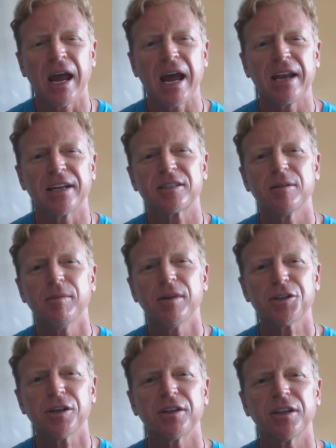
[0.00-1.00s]
And it's the
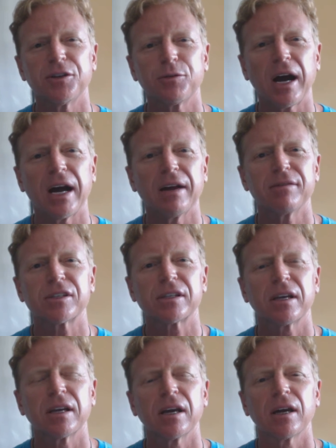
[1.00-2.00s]
mission that
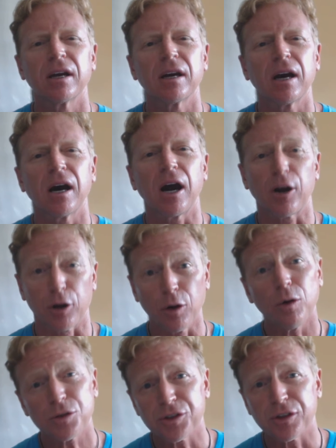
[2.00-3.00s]
drives our
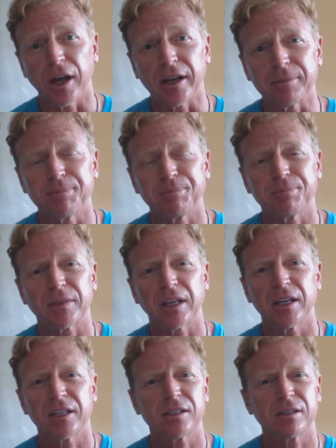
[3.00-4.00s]
goal setting.
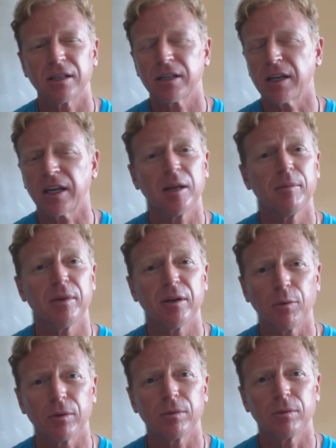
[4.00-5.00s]
It can
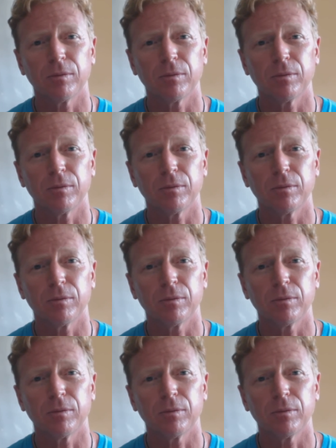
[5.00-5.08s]
be